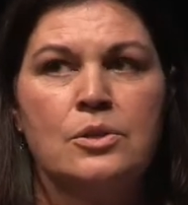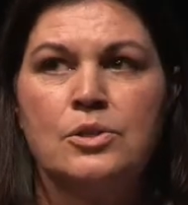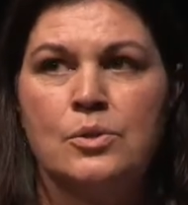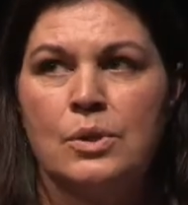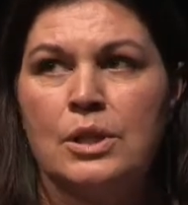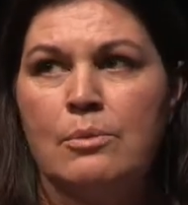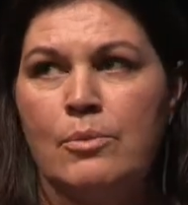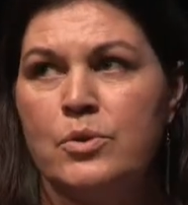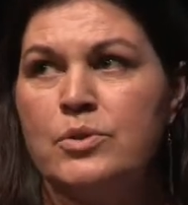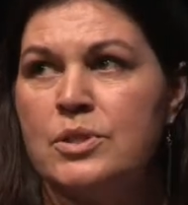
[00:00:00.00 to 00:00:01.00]
doing the
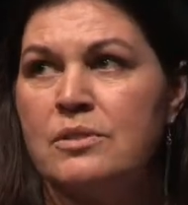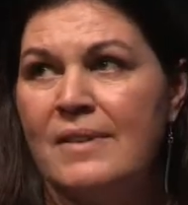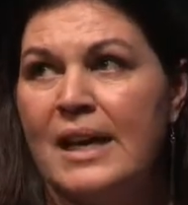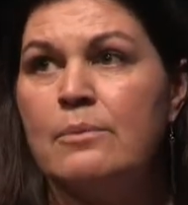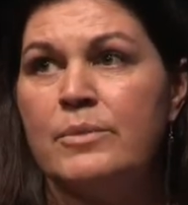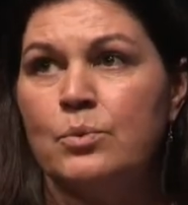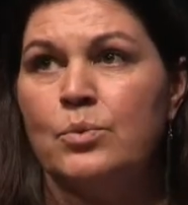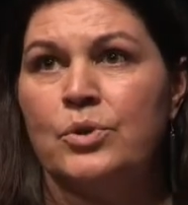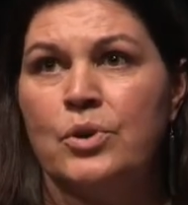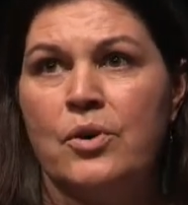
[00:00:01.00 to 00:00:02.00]
most development
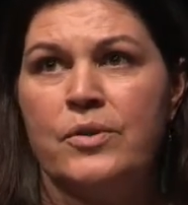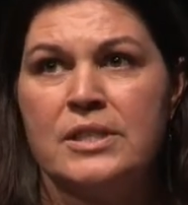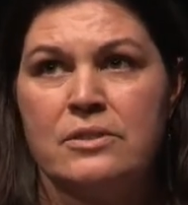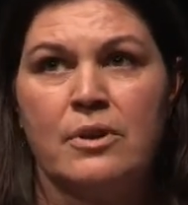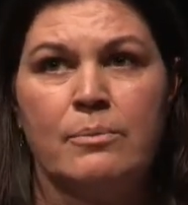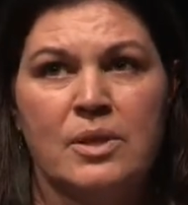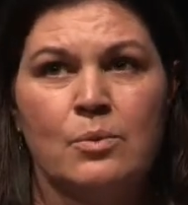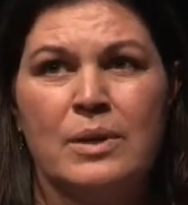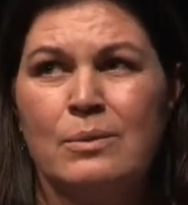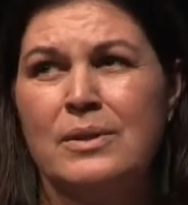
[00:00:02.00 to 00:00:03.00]
work on the script, that
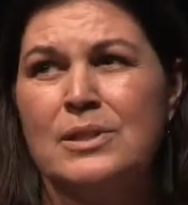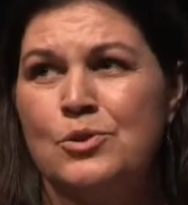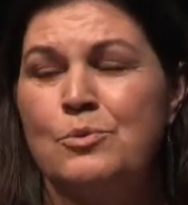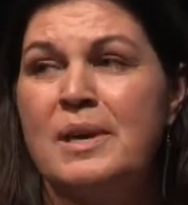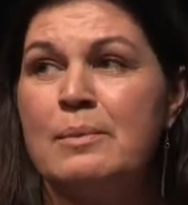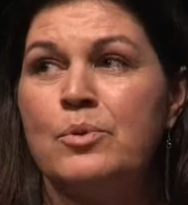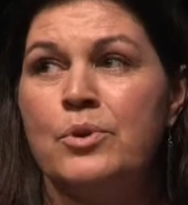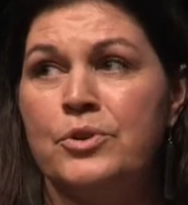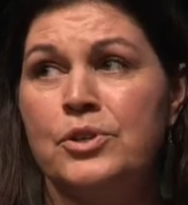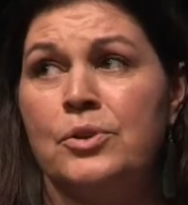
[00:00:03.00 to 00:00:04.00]
we were the two people
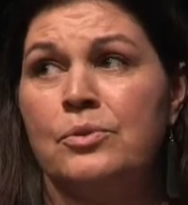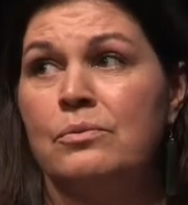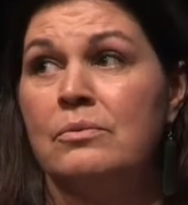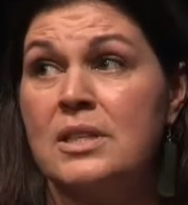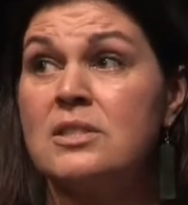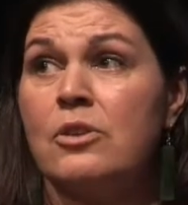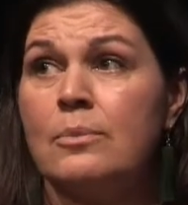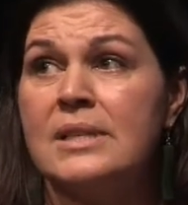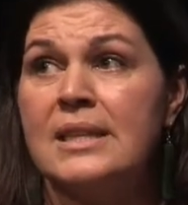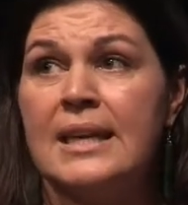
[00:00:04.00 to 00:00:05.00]
who knew the
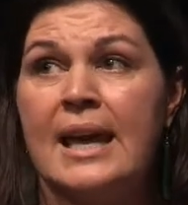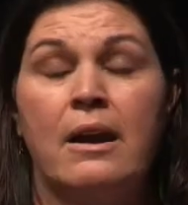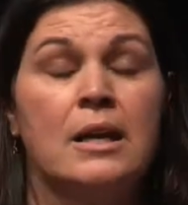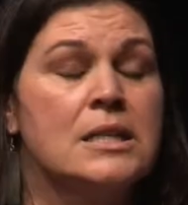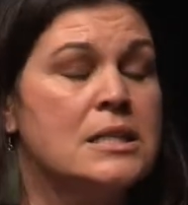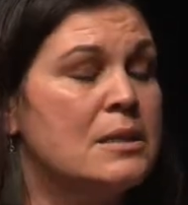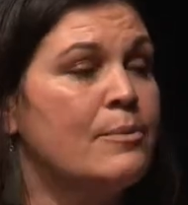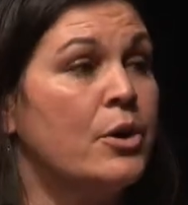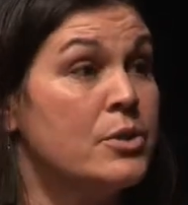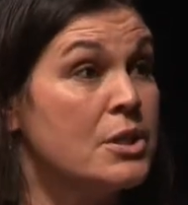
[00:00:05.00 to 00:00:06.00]
script and the characters the
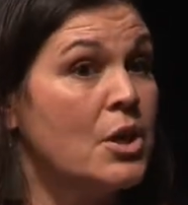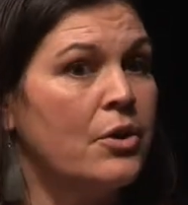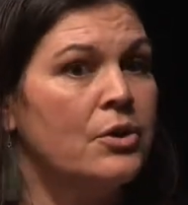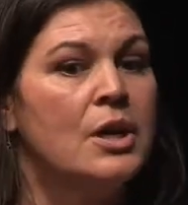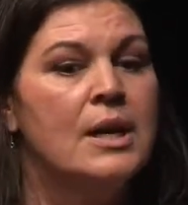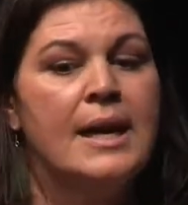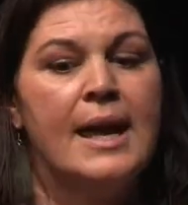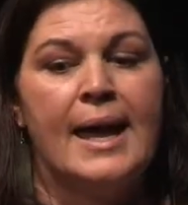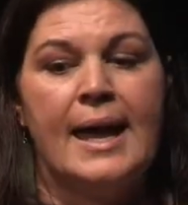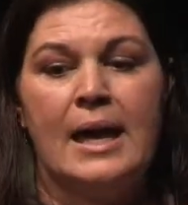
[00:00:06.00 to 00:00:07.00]
most. So
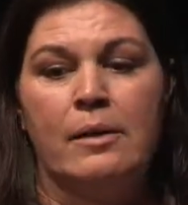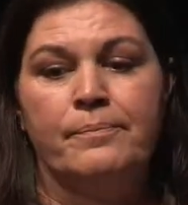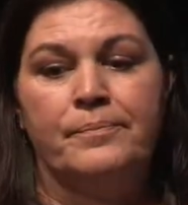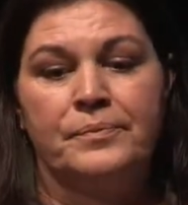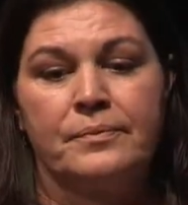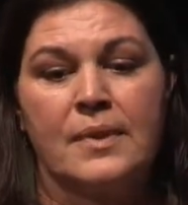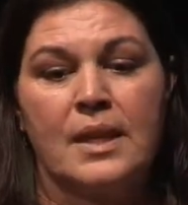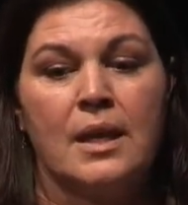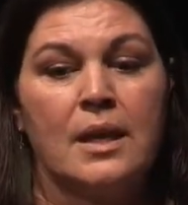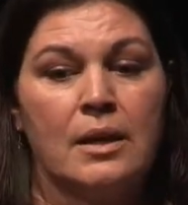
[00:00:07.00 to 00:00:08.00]
I'm
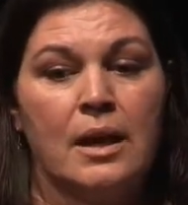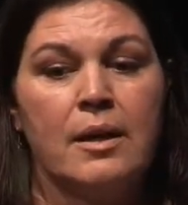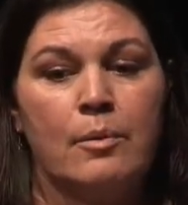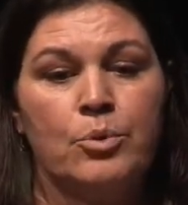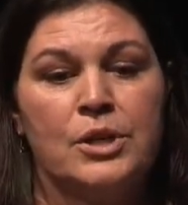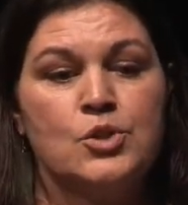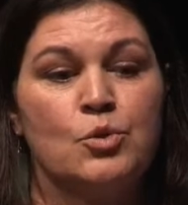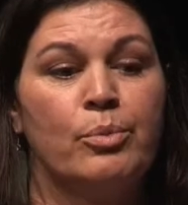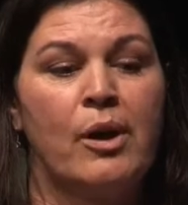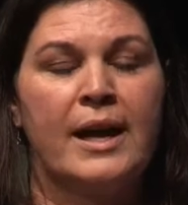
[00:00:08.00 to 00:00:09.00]
pretty
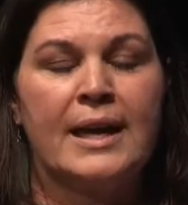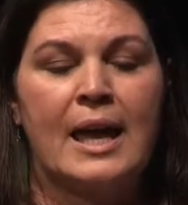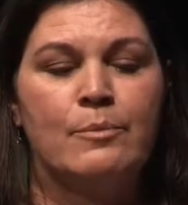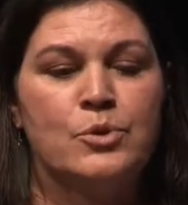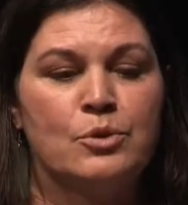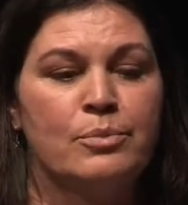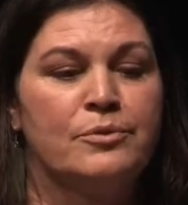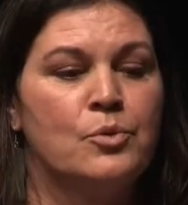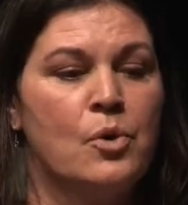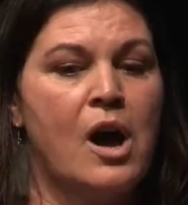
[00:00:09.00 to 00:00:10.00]
Briar came to it
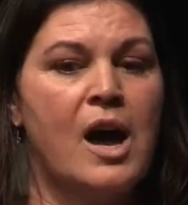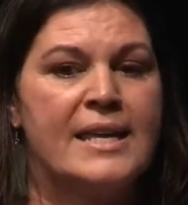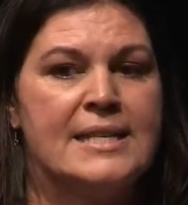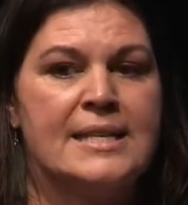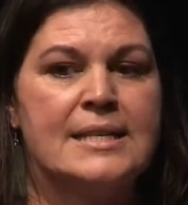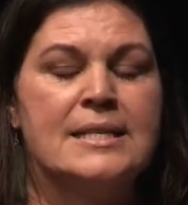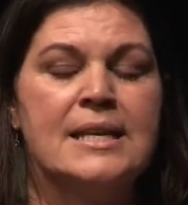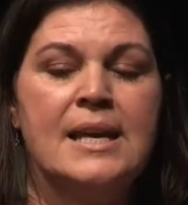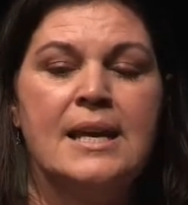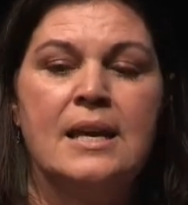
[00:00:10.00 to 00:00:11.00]
before I did.
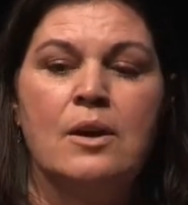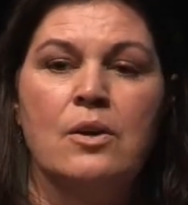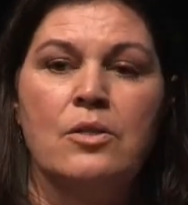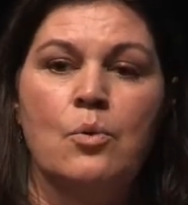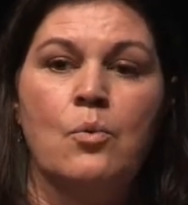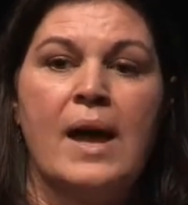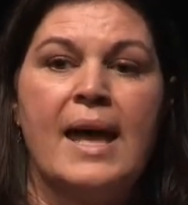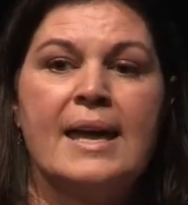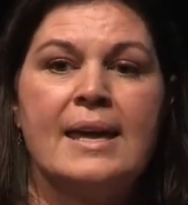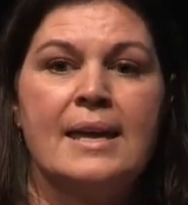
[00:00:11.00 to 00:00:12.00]
The
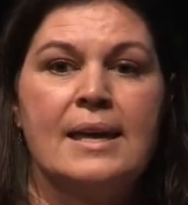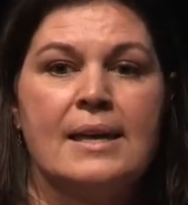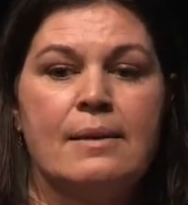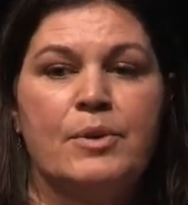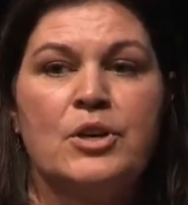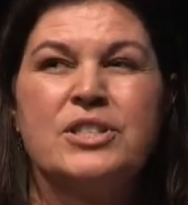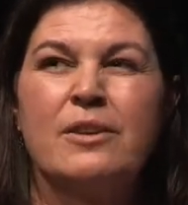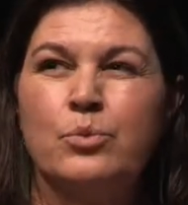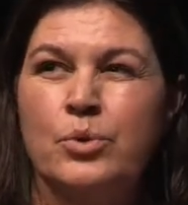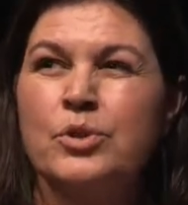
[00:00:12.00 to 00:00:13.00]
way, because
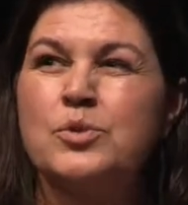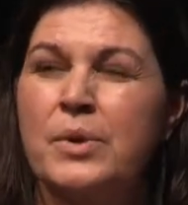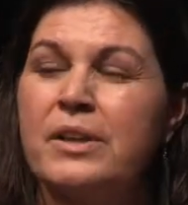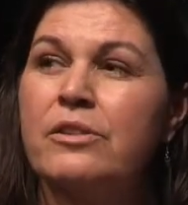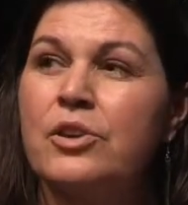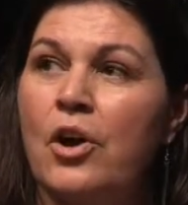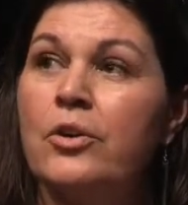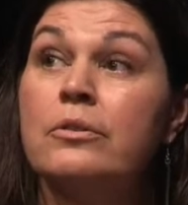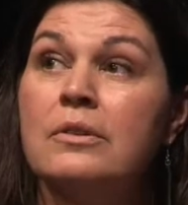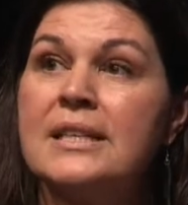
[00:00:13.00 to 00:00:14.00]
I've worked with
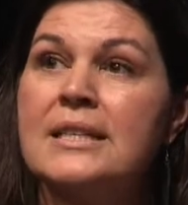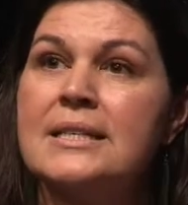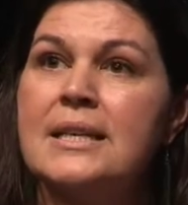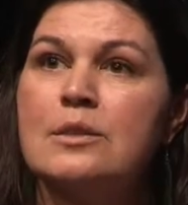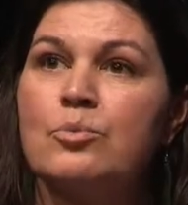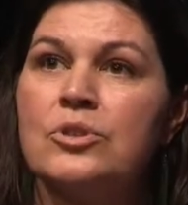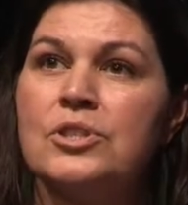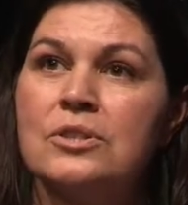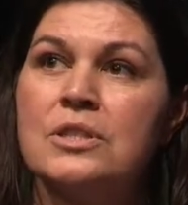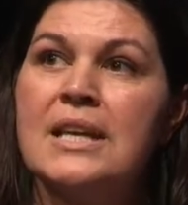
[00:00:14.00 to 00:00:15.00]
co-directors as a
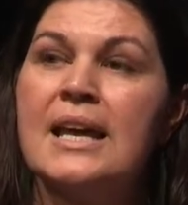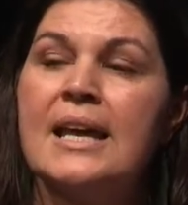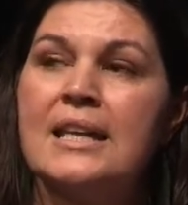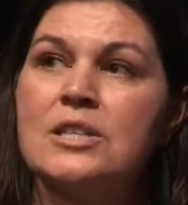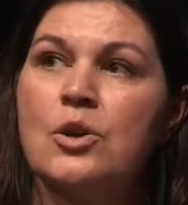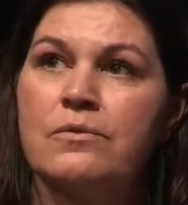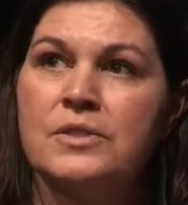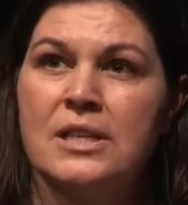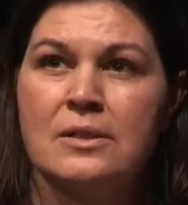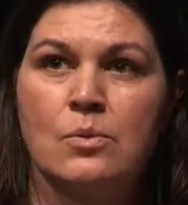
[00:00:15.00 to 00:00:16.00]
producer, and it's
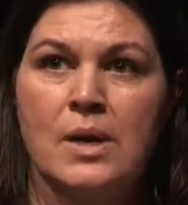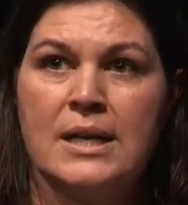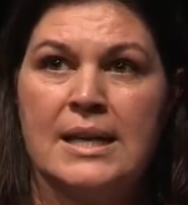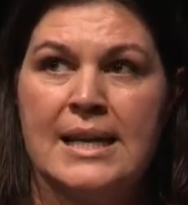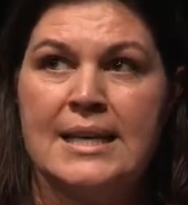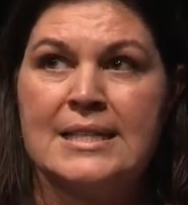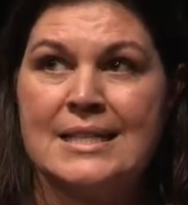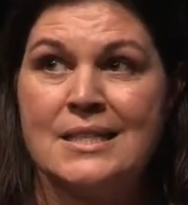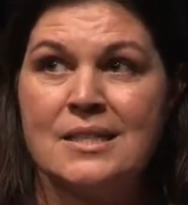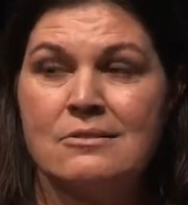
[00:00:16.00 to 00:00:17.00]
often quite an
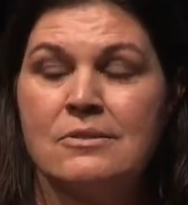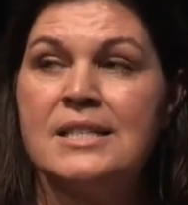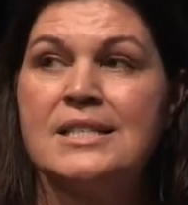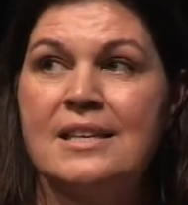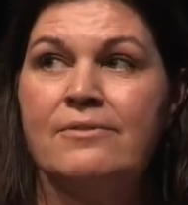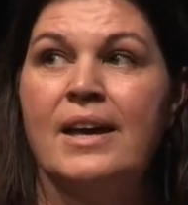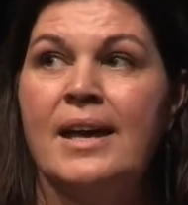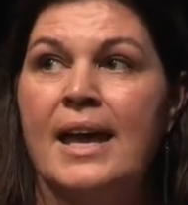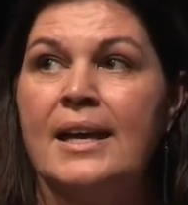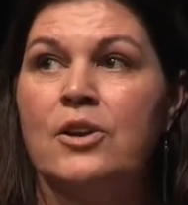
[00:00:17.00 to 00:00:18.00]
egotistical endeavour,
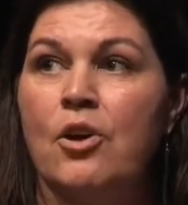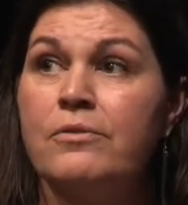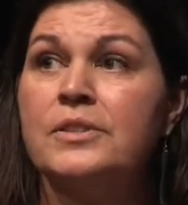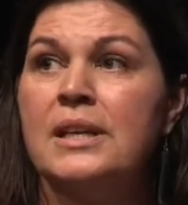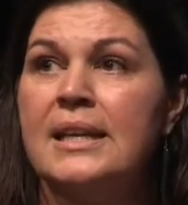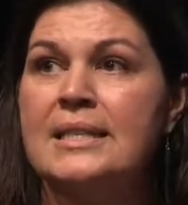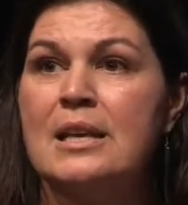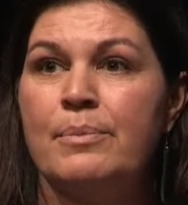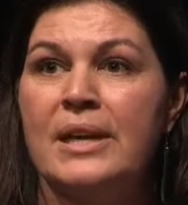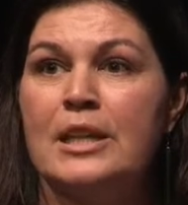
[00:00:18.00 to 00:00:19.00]
and it often ends
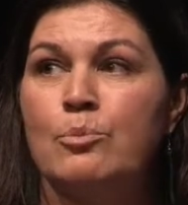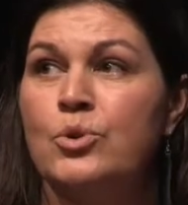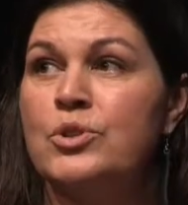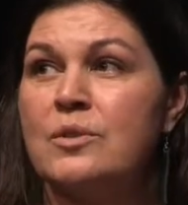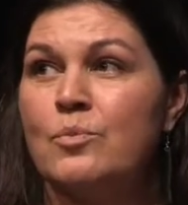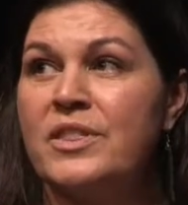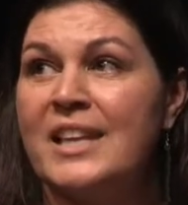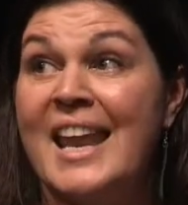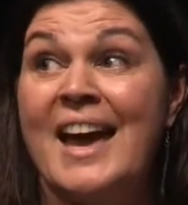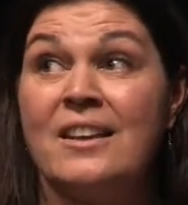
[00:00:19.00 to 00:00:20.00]
up being the person with the
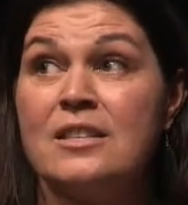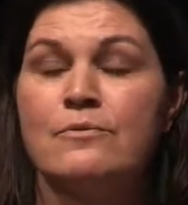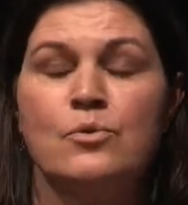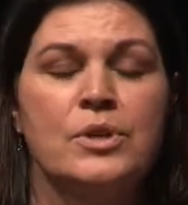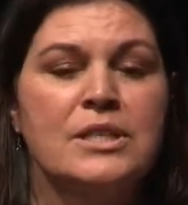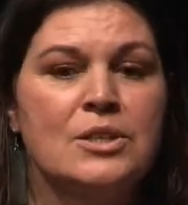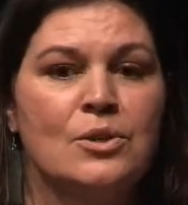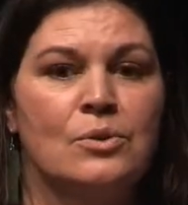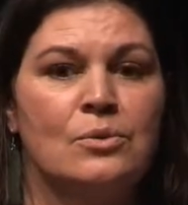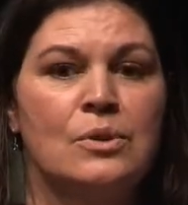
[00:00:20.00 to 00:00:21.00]
loudest voice
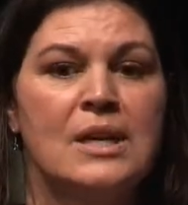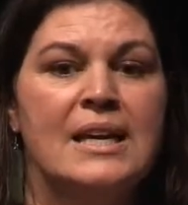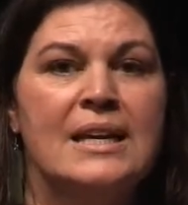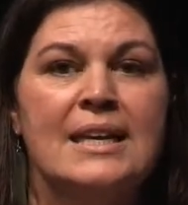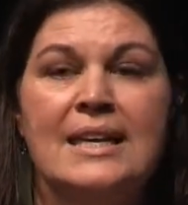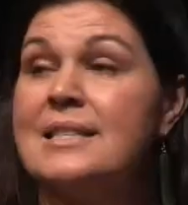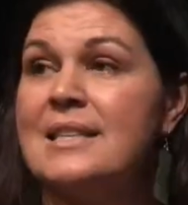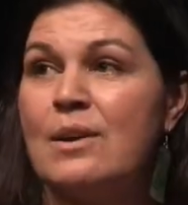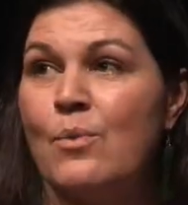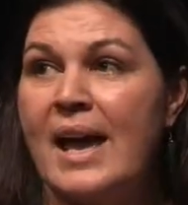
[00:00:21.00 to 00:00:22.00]
who gets
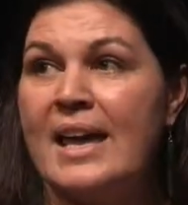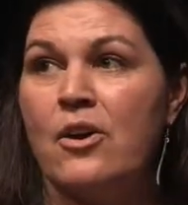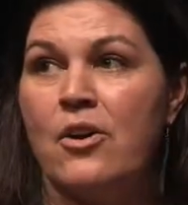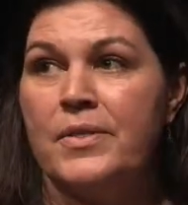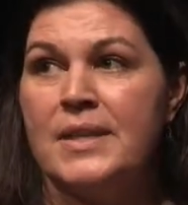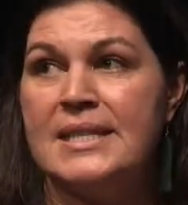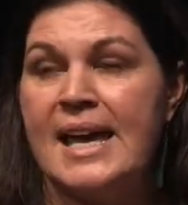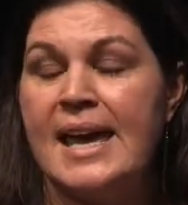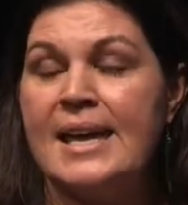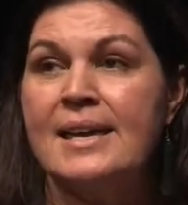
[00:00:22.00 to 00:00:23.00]
their way on the
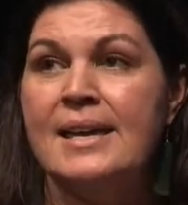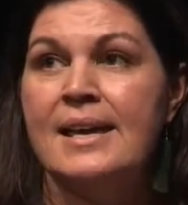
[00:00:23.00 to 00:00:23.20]
day.